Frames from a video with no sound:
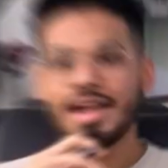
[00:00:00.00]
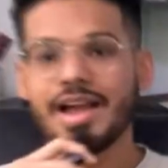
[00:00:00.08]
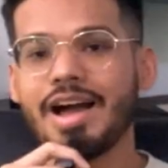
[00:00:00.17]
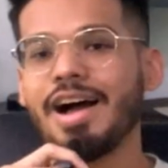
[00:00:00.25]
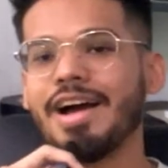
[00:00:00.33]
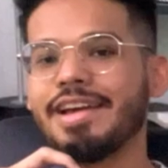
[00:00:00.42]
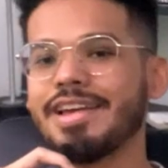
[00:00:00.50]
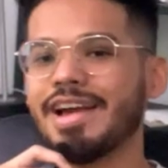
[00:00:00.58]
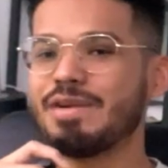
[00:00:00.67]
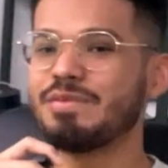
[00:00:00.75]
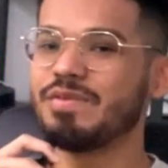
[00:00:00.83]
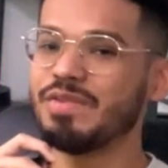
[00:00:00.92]
Hi,
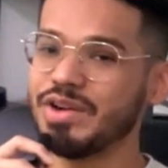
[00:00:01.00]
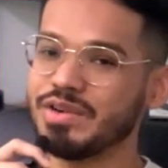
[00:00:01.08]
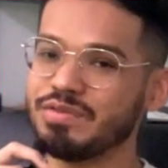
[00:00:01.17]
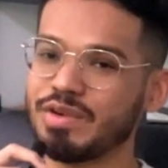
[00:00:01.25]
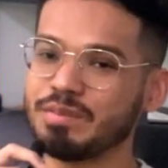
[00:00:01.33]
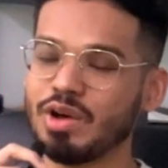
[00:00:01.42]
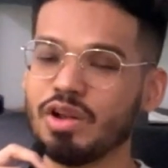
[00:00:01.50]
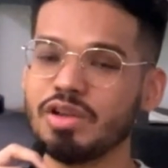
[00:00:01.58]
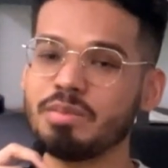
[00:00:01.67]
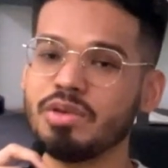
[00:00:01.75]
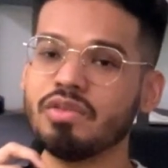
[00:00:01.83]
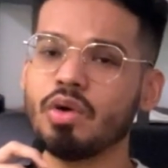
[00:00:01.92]
I'm Fer from Dollar
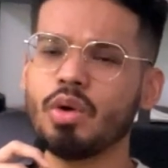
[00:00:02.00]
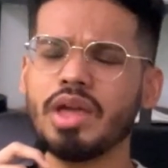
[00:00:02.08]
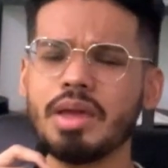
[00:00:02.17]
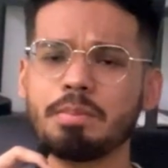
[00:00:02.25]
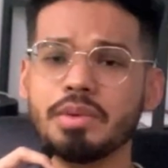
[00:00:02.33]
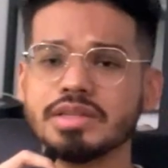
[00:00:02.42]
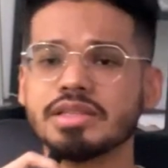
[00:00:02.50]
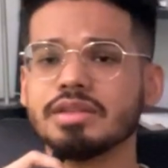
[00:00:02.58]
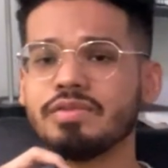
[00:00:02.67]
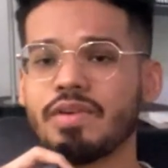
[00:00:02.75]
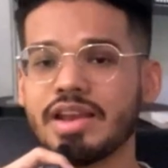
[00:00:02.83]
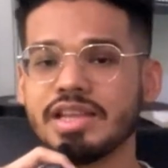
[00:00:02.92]
Bureau, a personal
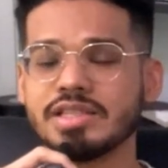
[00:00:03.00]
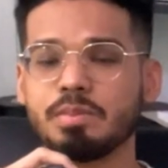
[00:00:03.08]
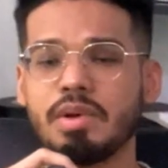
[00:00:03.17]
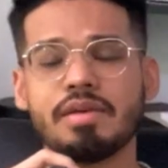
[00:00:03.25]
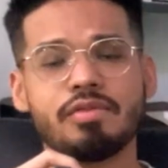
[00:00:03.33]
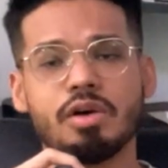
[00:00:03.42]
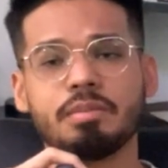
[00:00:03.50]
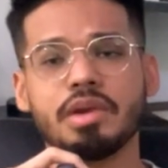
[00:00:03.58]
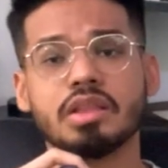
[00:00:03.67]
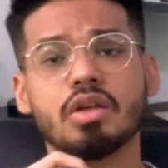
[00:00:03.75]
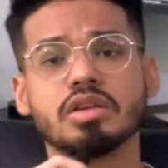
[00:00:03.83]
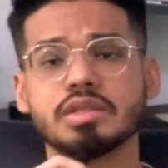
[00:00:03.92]
finance platform
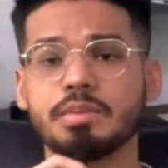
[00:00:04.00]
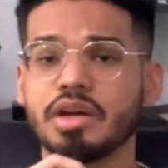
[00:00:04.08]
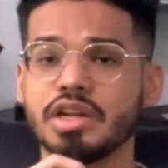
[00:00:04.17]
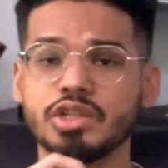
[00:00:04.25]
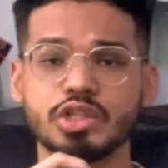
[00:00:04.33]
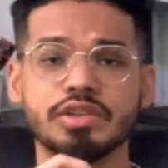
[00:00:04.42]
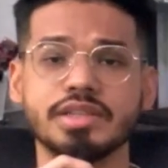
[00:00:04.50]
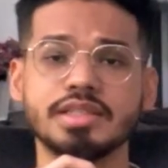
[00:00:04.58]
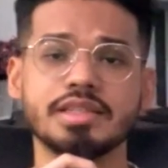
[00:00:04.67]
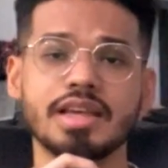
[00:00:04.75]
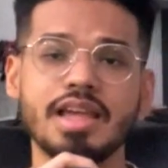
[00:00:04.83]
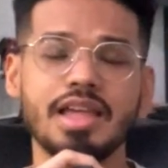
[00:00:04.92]
that talks about
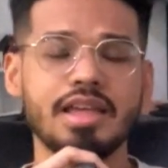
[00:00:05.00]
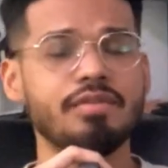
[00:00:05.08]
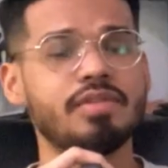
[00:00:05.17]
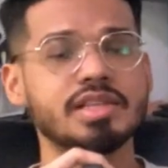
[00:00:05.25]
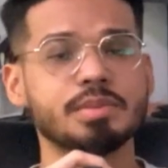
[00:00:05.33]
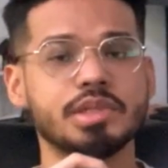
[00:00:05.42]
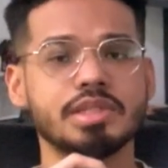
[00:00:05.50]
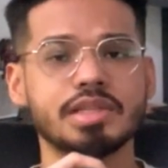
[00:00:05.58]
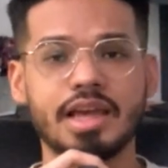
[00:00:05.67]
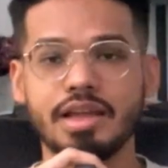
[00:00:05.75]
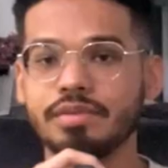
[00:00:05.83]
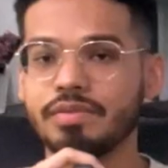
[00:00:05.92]
insurance, investments,
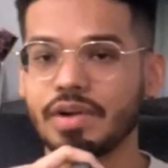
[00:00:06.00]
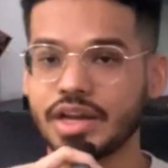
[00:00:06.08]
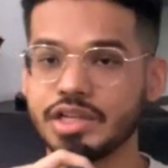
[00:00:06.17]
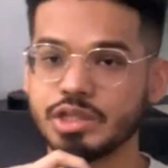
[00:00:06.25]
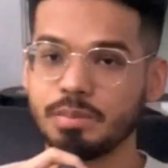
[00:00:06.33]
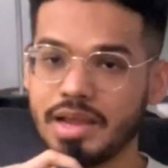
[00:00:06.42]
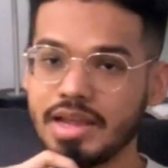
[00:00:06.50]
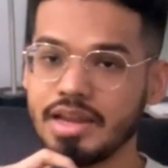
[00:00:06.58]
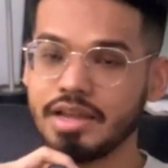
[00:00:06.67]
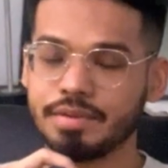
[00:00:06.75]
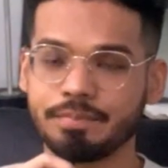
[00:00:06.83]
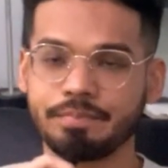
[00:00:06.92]
and financial
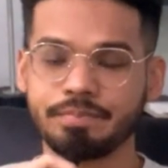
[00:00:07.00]
planning.